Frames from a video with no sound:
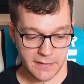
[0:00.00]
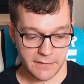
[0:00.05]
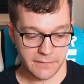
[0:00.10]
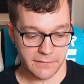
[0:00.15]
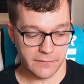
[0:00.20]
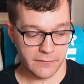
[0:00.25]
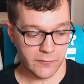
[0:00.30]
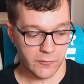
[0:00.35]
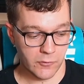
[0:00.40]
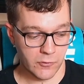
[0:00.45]

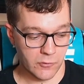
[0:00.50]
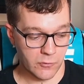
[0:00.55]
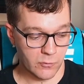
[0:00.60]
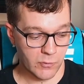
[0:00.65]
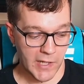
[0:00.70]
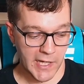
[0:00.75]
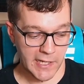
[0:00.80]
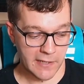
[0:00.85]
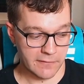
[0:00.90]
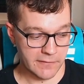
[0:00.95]
thought,
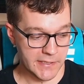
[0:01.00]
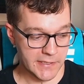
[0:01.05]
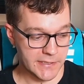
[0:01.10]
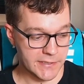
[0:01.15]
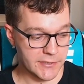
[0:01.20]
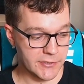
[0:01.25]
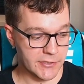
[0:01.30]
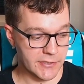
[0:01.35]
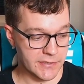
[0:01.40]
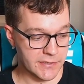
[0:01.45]
wow, it's
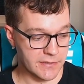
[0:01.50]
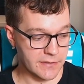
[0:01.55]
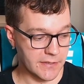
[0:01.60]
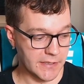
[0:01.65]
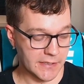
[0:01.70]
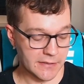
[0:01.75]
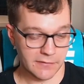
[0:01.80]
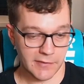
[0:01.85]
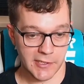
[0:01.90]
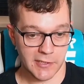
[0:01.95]
just
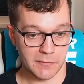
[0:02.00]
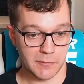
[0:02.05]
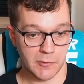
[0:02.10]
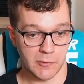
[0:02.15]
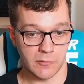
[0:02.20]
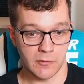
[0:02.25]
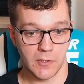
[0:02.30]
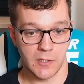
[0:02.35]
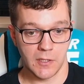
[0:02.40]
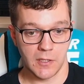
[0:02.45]
incredible.